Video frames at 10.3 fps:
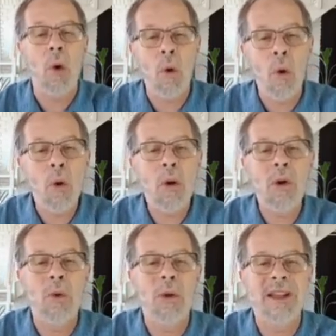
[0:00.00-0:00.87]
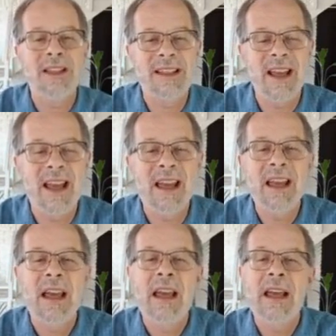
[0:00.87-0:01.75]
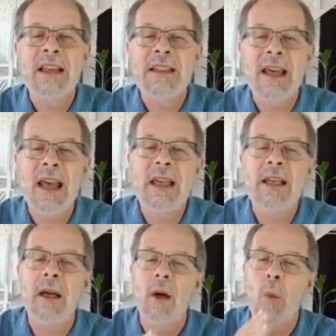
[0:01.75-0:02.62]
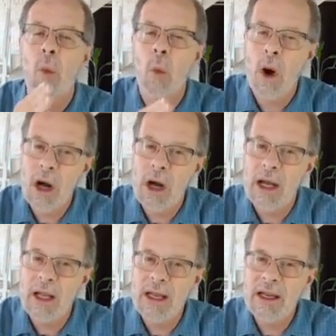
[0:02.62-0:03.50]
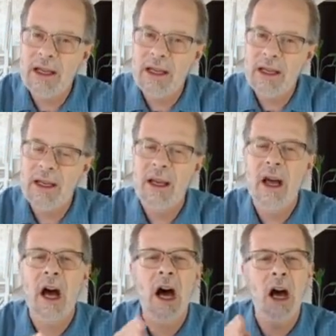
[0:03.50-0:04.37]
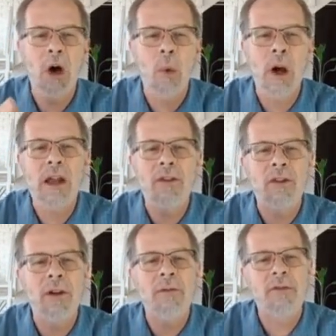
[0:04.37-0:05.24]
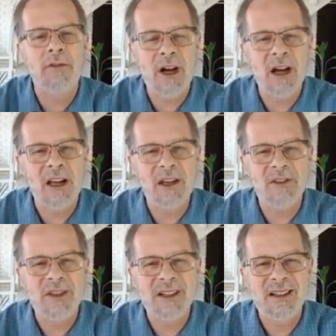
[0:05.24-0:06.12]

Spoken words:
or we can say, take 1 away from 5.